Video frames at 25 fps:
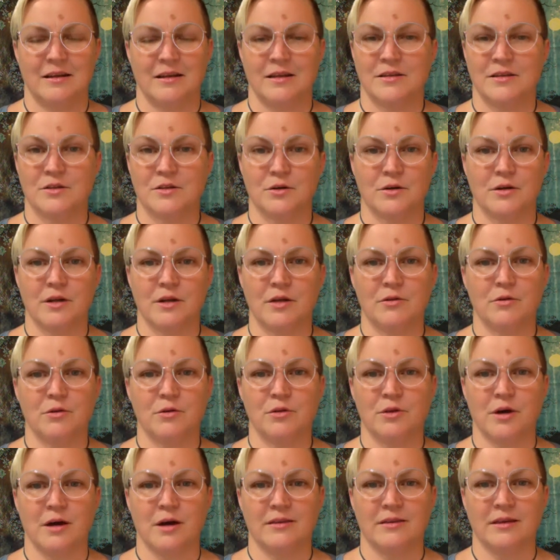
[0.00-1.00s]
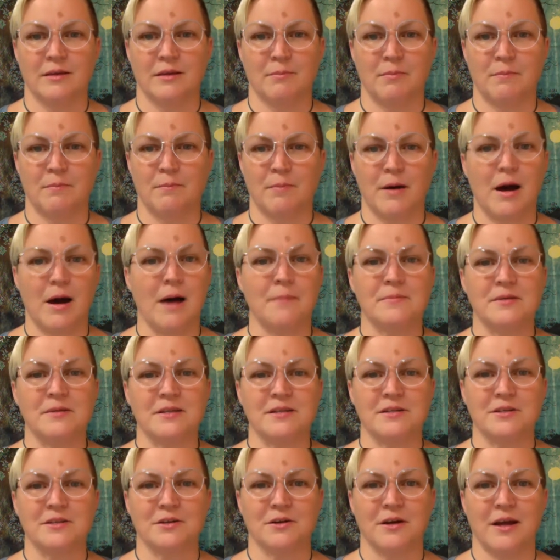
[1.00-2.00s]
Is there another thought that pops
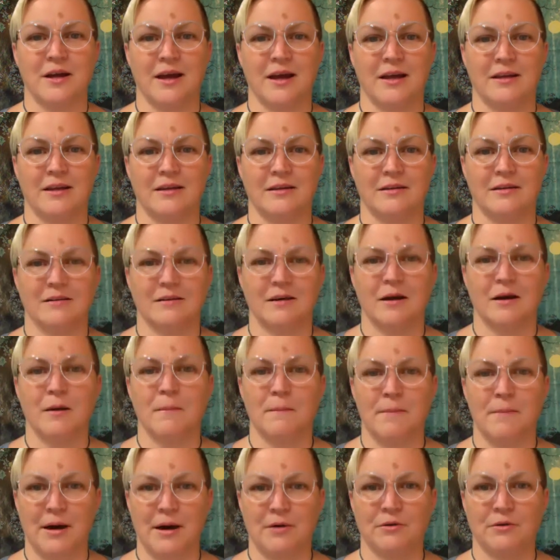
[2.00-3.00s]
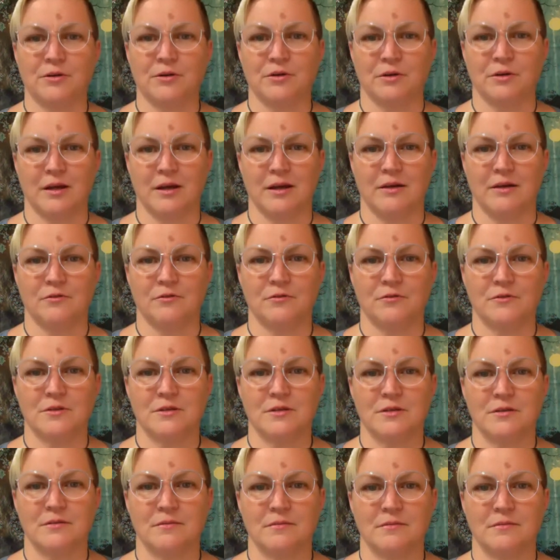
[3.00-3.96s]
into your head about your gift?